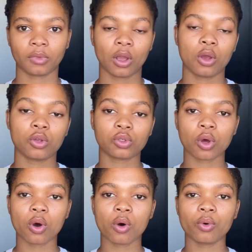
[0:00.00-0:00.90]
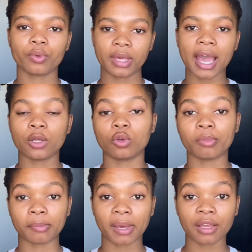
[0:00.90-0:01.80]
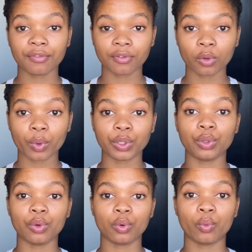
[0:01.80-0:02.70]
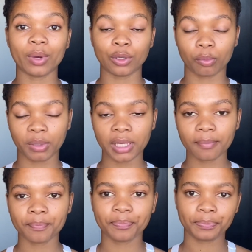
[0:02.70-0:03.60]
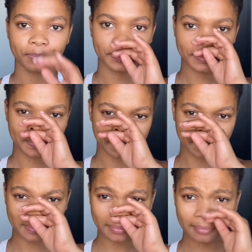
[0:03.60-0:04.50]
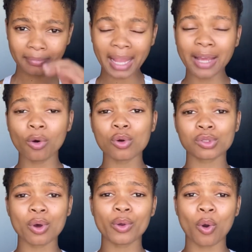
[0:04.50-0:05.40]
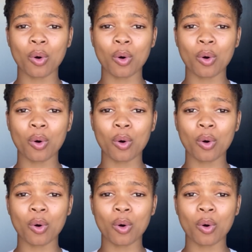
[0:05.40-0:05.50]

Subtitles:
So yeah, it will be painful when you pee, and also your